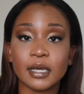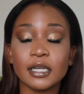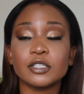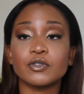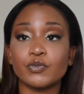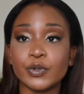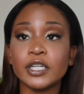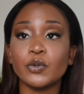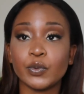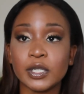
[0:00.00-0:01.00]
It's
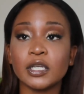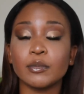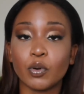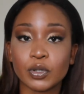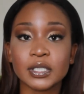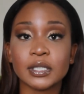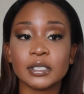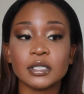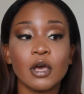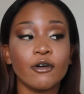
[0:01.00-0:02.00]
really, really
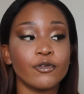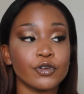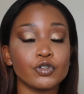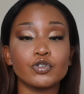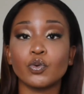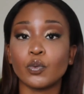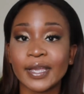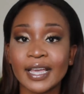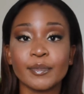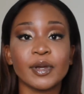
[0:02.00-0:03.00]
important for you to
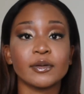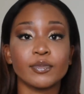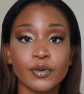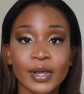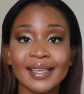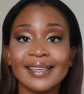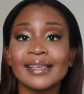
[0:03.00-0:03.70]
wake up and pray.